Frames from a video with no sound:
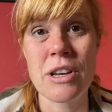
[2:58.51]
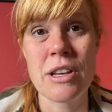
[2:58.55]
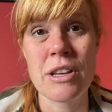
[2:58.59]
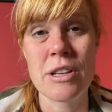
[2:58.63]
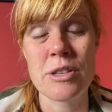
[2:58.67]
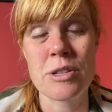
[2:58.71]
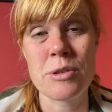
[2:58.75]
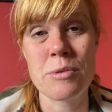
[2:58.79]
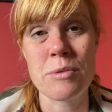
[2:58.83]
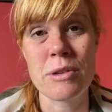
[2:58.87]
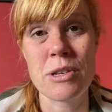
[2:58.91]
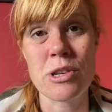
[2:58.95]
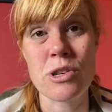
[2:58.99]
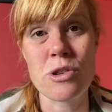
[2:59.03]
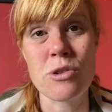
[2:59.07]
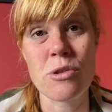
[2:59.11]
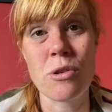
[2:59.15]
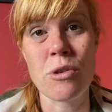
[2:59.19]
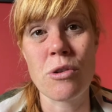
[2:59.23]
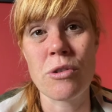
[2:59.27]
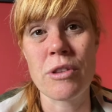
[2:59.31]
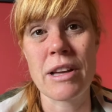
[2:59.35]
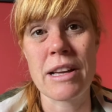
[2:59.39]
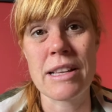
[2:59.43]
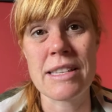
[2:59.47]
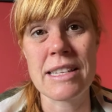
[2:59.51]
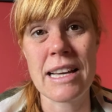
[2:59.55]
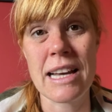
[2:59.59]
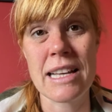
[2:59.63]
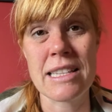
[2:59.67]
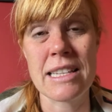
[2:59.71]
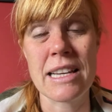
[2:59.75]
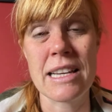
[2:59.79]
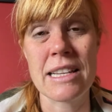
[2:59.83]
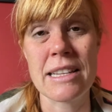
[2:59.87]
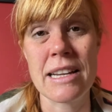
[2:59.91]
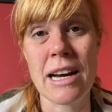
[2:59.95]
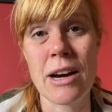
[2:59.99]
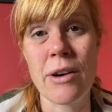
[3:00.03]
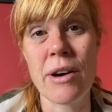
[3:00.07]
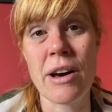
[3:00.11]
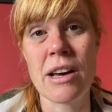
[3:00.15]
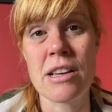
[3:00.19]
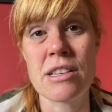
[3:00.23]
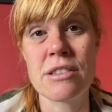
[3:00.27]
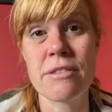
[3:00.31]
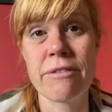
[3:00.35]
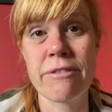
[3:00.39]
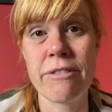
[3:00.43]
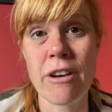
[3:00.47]
to ensure that Teddy now
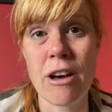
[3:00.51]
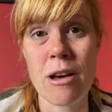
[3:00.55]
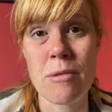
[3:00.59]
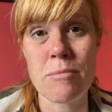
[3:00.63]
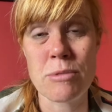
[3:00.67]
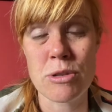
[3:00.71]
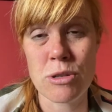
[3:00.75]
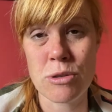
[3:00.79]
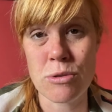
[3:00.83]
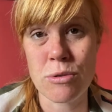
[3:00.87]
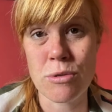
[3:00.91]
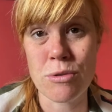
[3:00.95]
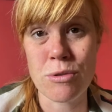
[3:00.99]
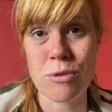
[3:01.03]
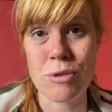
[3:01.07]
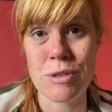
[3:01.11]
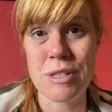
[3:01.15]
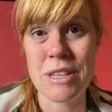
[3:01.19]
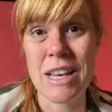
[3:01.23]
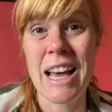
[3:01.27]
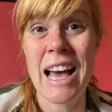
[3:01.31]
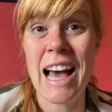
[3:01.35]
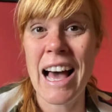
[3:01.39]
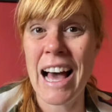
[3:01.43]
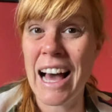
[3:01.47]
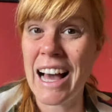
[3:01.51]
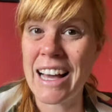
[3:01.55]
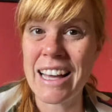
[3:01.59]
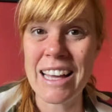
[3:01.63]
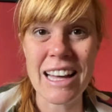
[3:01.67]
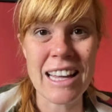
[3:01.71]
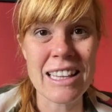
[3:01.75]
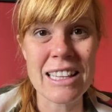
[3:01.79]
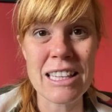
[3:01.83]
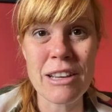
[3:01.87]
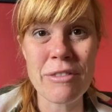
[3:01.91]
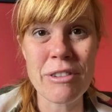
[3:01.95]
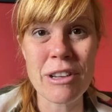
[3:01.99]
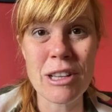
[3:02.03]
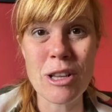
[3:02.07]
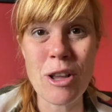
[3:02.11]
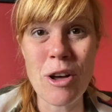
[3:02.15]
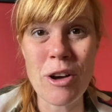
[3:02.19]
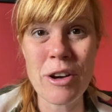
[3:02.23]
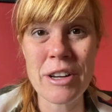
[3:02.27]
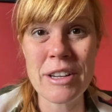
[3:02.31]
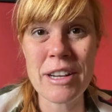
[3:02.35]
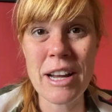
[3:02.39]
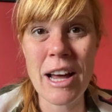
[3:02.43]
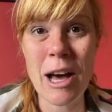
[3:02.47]
has firm stools and can live a
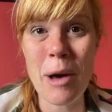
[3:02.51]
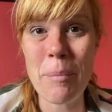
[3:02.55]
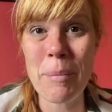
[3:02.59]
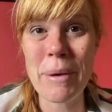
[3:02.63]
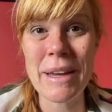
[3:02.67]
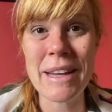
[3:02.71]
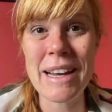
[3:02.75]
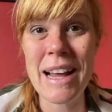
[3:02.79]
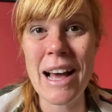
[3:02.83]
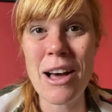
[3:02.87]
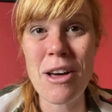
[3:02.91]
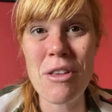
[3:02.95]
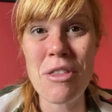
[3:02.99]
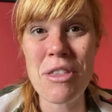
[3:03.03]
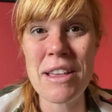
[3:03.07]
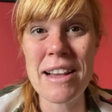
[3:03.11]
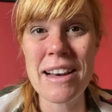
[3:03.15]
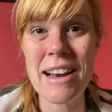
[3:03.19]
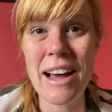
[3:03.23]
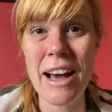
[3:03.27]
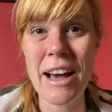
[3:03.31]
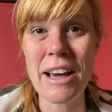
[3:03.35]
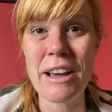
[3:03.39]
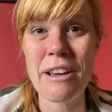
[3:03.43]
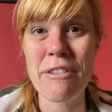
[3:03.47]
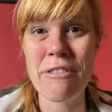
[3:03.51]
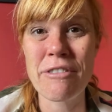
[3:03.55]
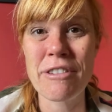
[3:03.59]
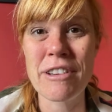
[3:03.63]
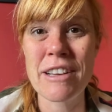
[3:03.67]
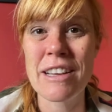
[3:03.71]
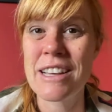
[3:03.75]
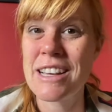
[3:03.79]
long and happy and healthy life.